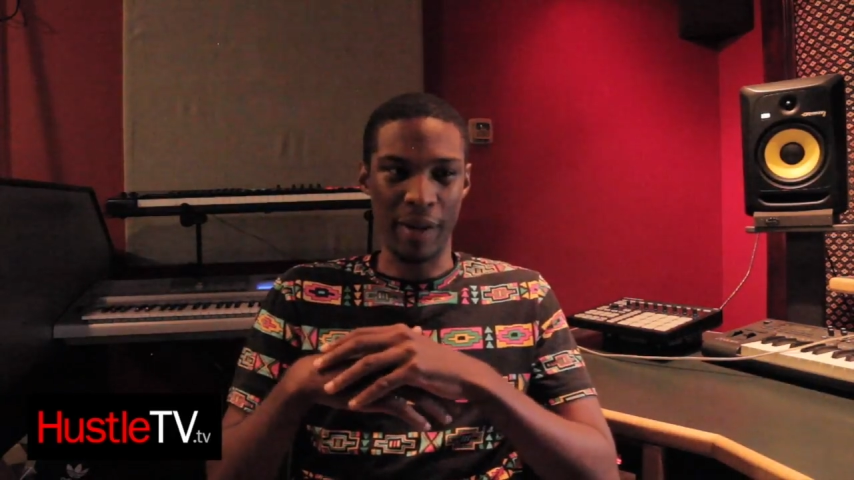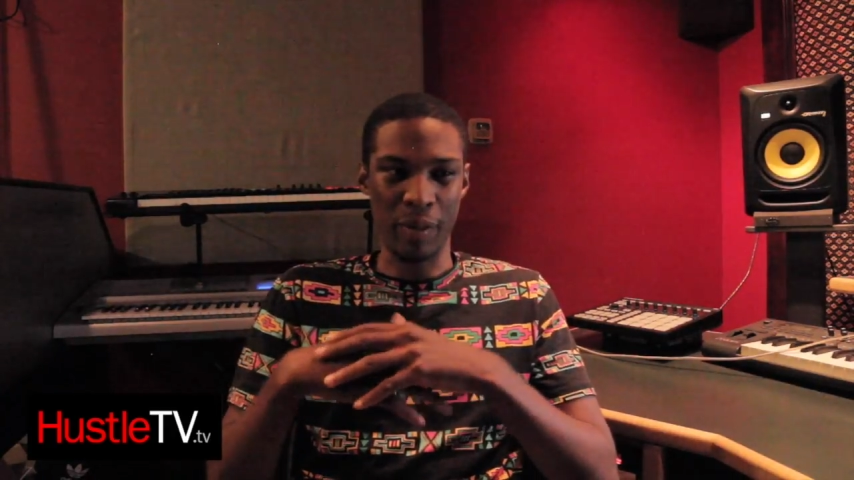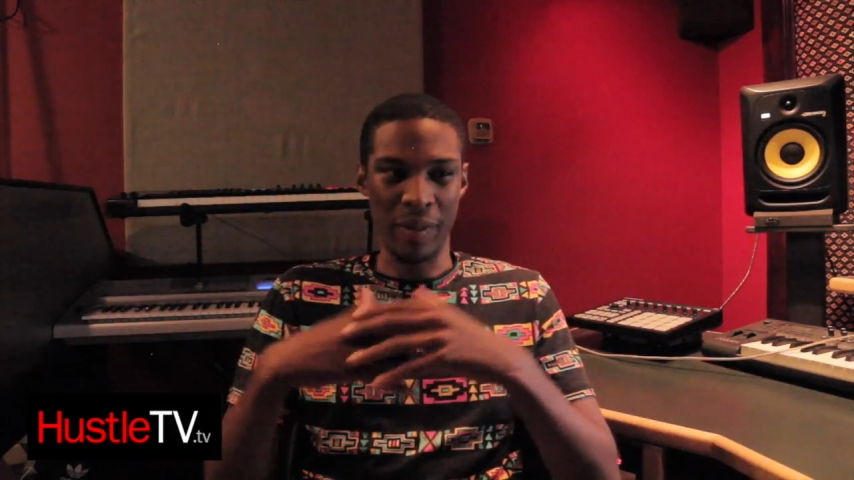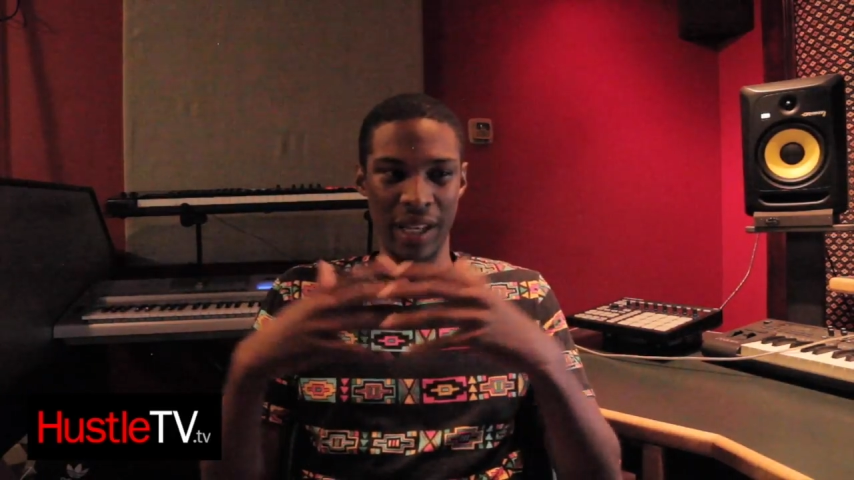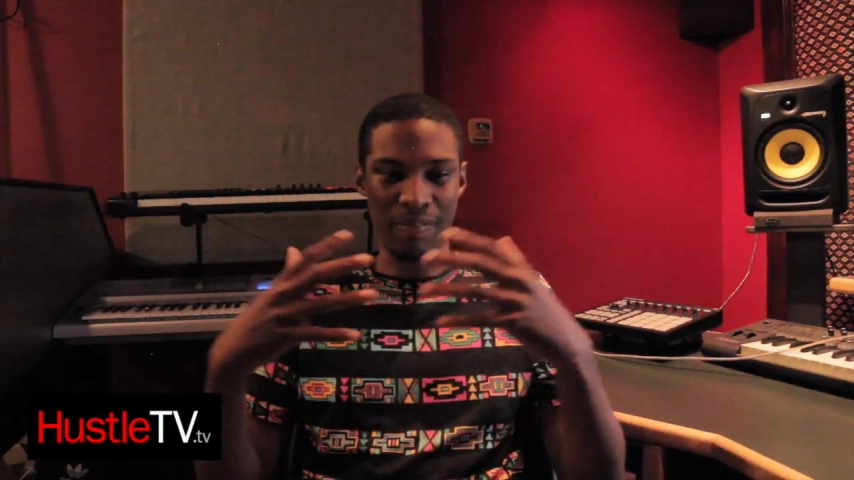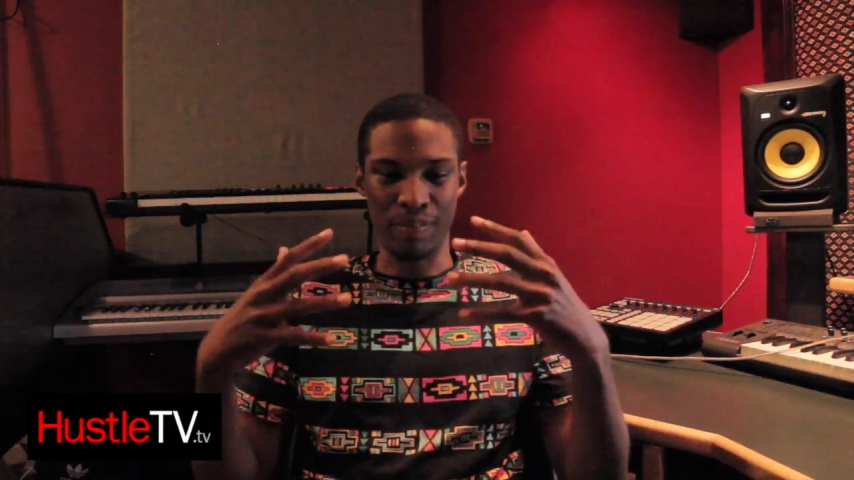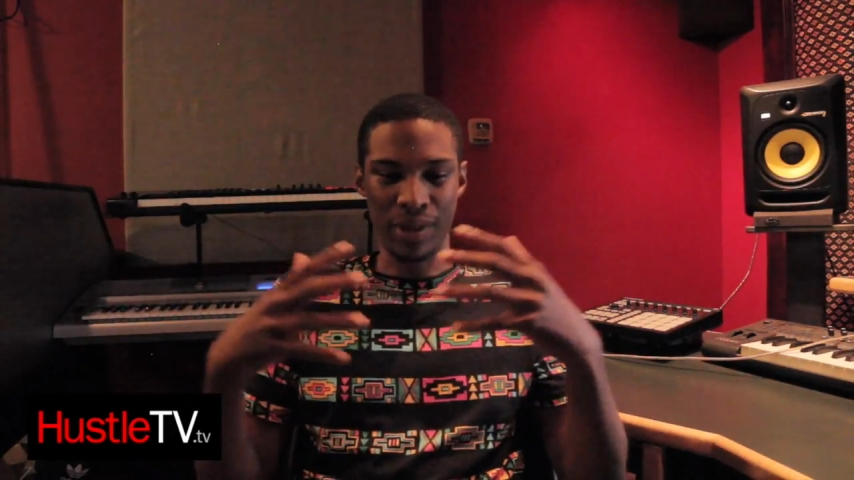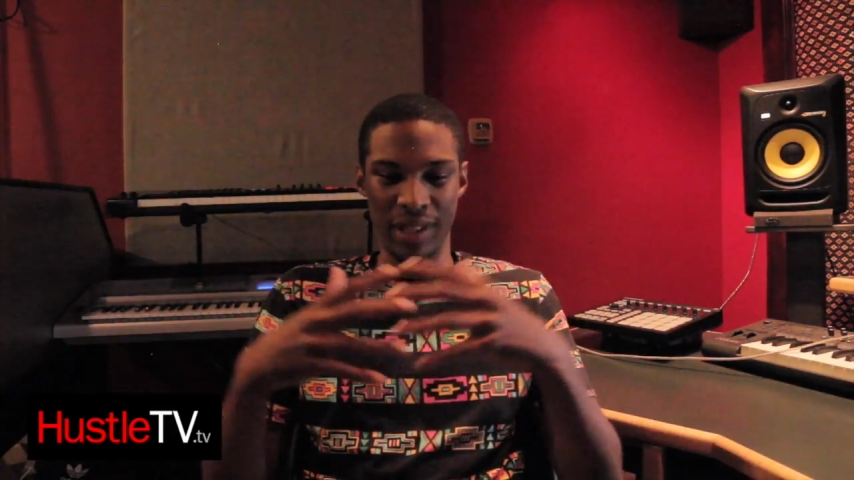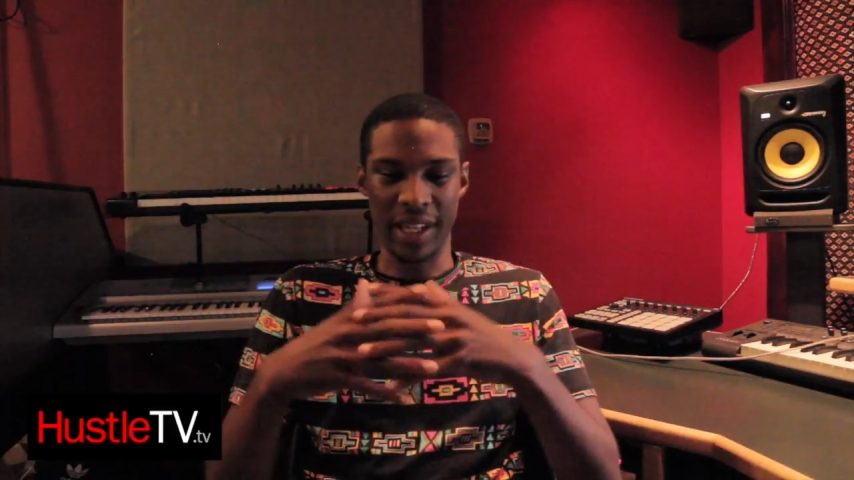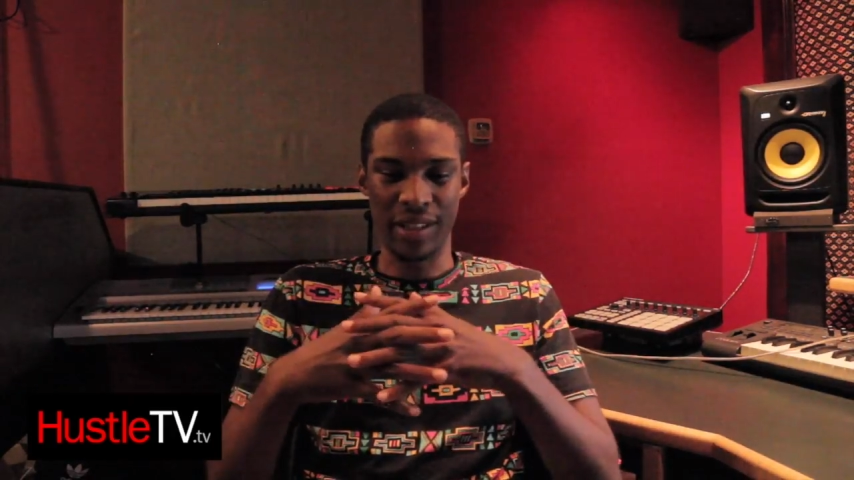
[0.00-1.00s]
helping me
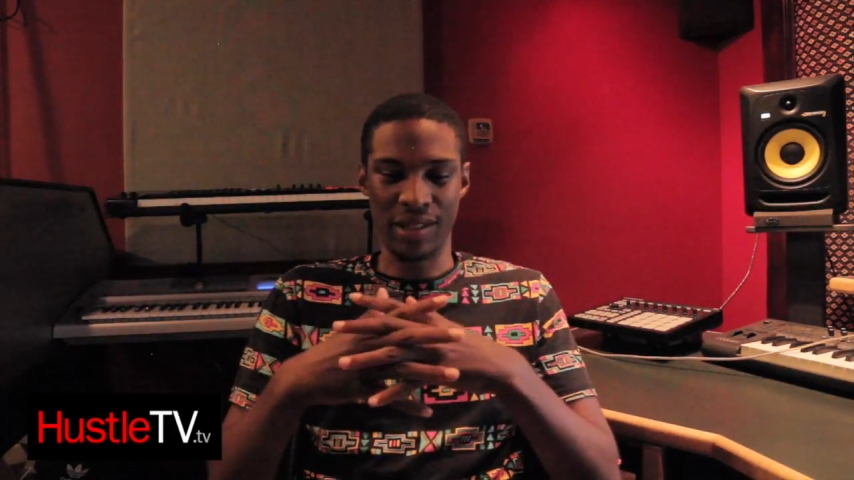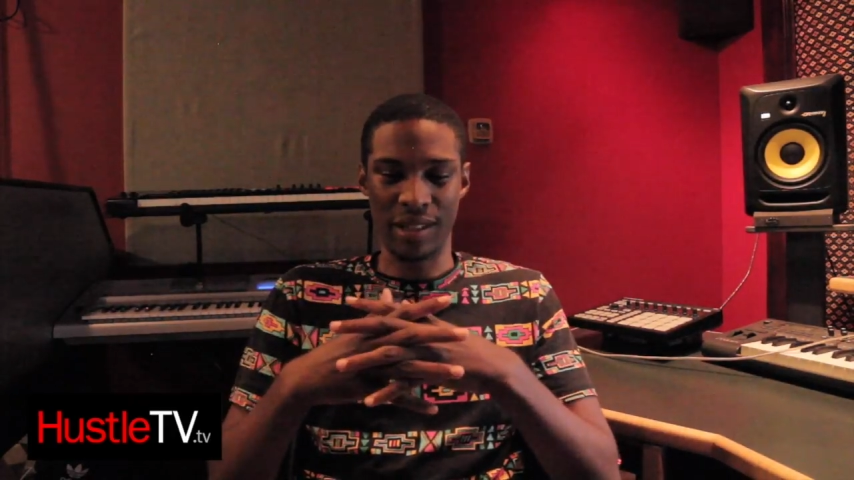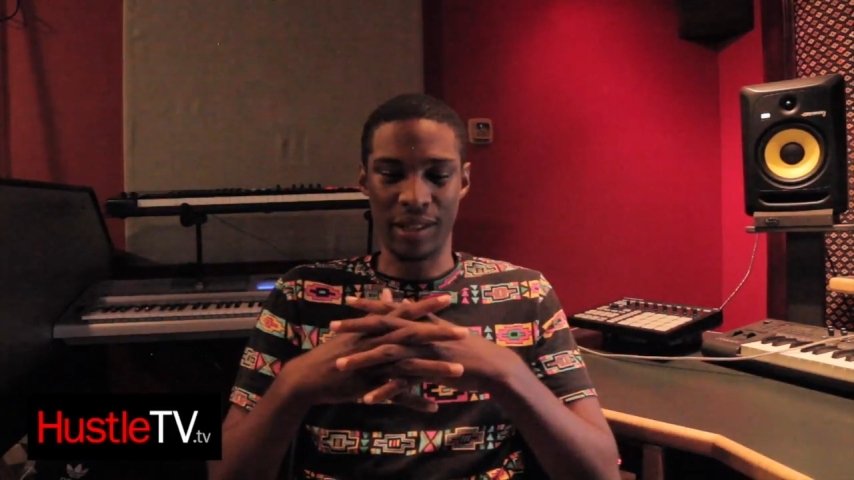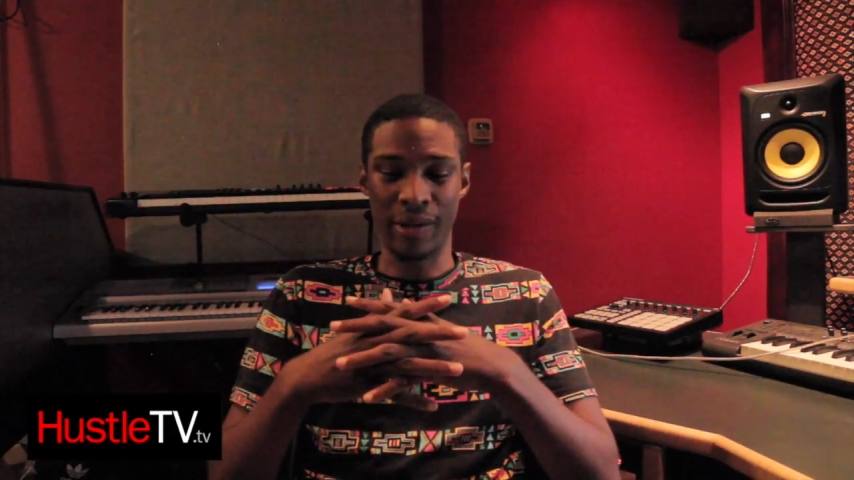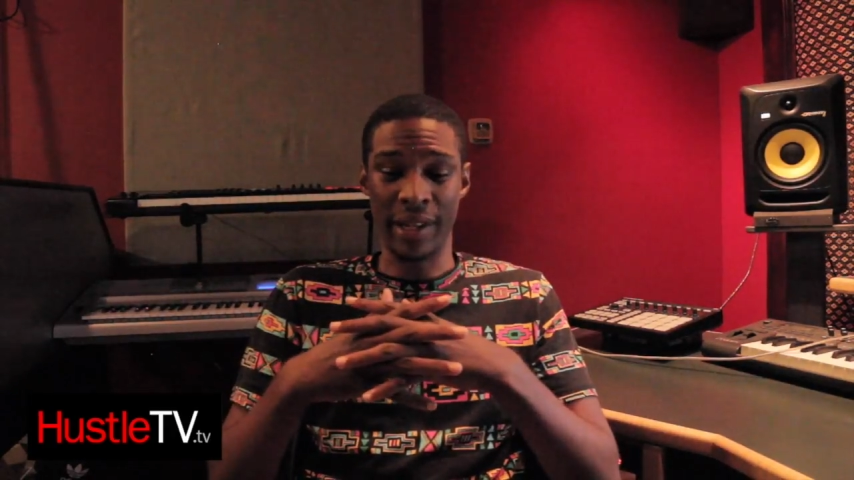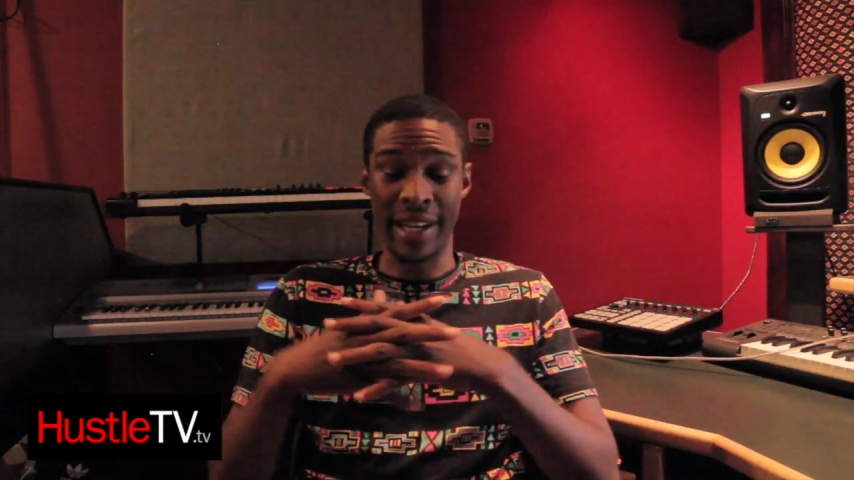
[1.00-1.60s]
put together something great.